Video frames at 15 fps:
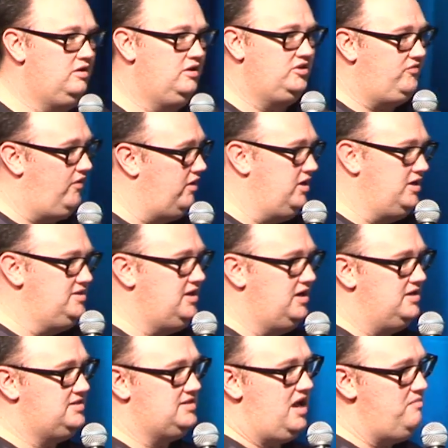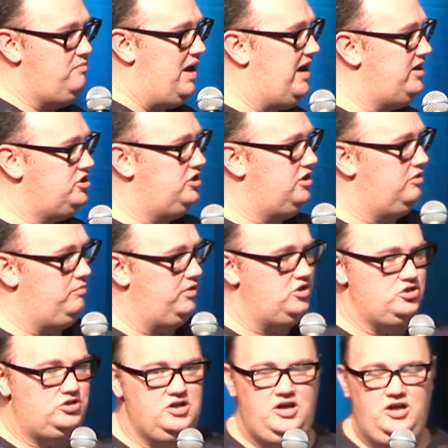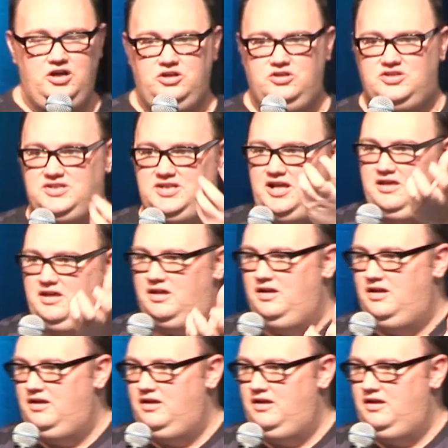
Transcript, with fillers: it's very easy to stay passionate because you see